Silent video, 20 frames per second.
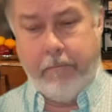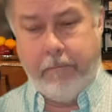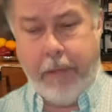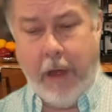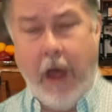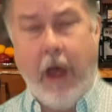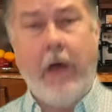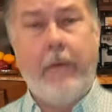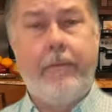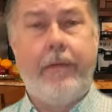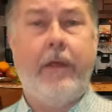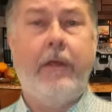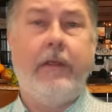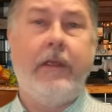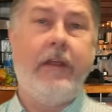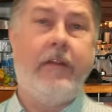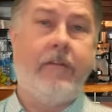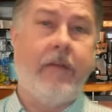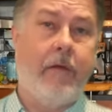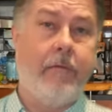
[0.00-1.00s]
pump
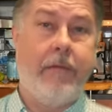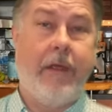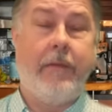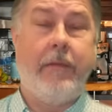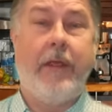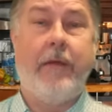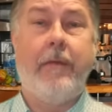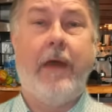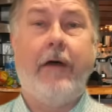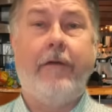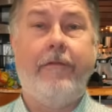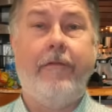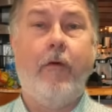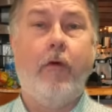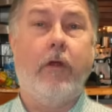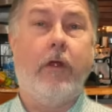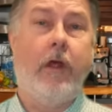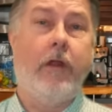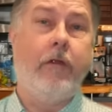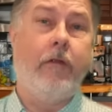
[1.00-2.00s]
eats up maybe about
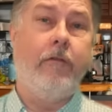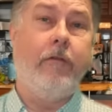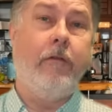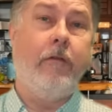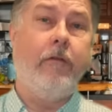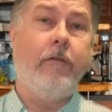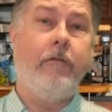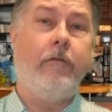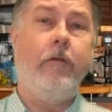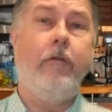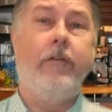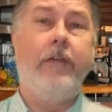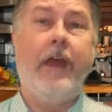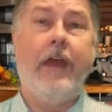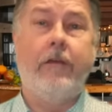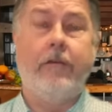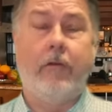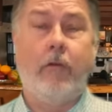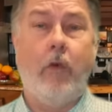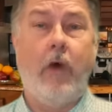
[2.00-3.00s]
400, so there's
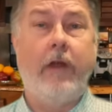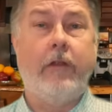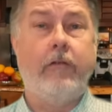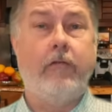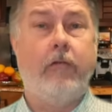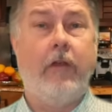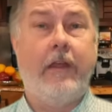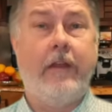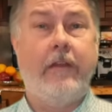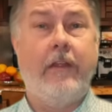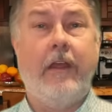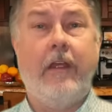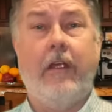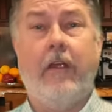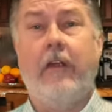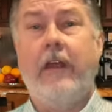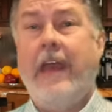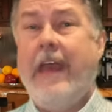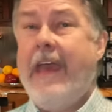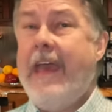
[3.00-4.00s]
2000 watts right
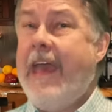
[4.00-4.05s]
there.